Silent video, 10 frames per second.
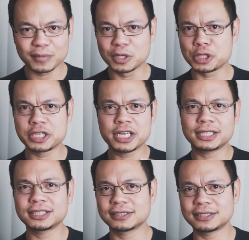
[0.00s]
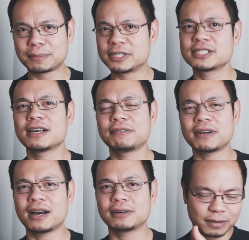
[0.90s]
you should check some of his stuff
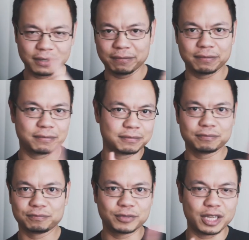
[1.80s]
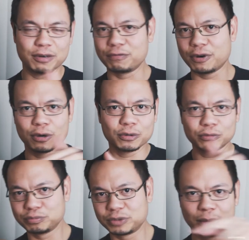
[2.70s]
out. I'll leave the
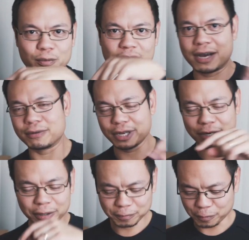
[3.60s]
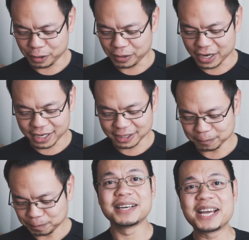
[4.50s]
info somewhere down here for you guys.
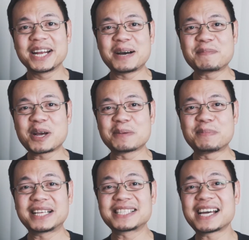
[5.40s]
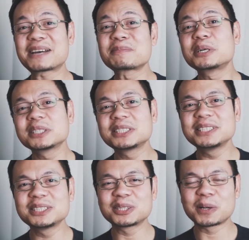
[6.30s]
Again, I'm not a big tech
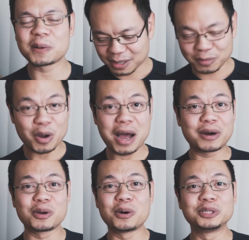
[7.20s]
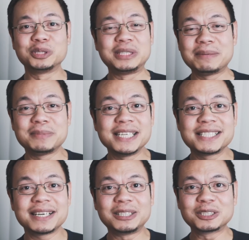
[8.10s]
person, so I don't know how to go into deep
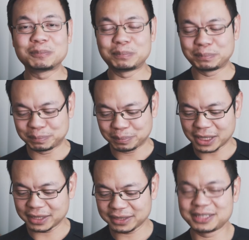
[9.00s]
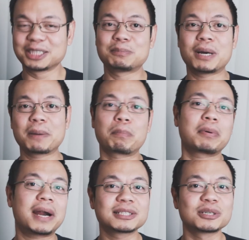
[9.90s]
details, but just by
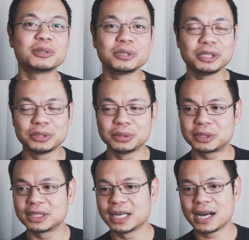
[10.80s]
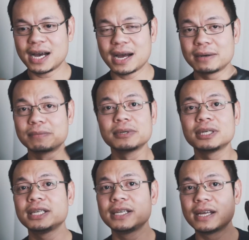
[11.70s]
practical use, I
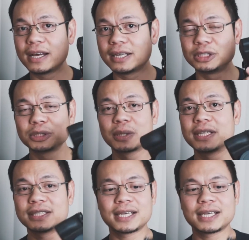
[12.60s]
really enjoy this